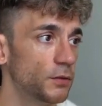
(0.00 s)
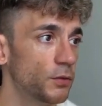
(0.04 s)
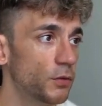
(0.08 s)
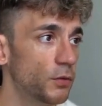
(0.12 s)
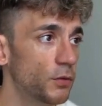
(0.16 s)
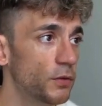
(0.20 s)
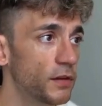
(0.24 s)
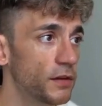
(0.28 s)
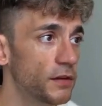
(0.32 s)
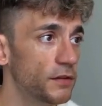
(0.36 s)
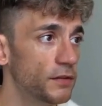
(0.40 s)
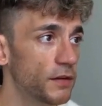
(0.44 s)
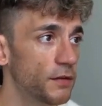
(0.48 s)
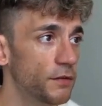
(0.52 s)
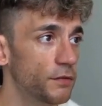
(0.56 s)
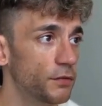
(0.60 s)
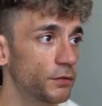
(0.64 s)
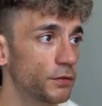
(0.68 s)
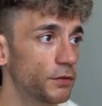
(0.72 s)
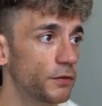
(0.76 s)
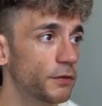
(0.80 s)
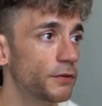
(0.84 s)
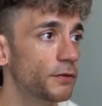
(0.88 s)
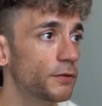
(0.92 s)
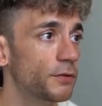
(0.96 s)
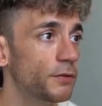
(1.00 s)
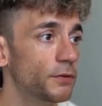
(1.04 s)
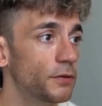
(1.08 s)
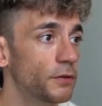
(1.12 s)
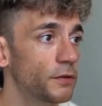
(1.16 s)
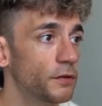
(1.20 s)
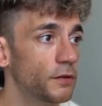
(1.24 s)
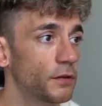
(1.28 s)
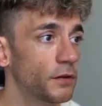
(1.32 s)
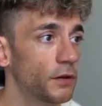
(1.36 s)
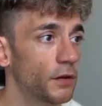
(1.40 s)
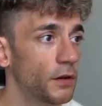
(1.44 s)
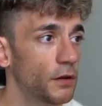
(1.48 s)
all these different
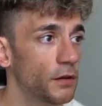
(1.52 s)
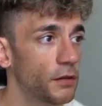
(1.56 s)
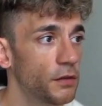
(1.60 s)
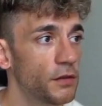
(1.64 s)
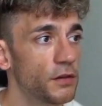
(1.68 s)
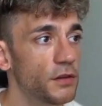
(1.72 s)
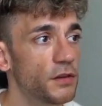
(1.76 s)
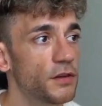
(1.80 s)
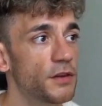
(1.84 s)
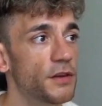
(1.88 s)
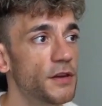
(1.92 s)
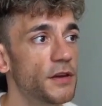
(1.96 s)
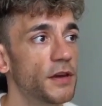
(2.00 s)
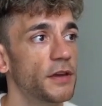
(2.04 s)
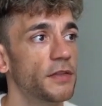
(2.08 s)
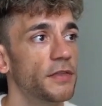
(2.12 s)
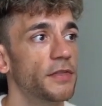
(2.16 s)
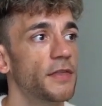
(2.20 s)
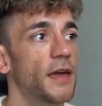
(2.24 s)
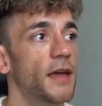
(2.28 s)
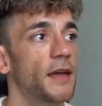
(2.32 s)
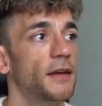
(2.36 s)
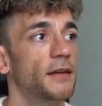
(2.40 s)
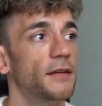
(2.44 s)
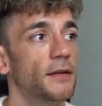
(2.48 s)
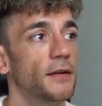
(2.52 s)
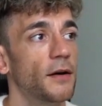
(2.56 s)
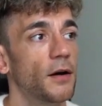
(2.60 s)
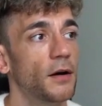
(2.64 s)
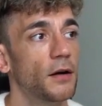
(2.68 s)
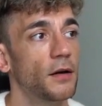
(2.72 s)
tools that you can then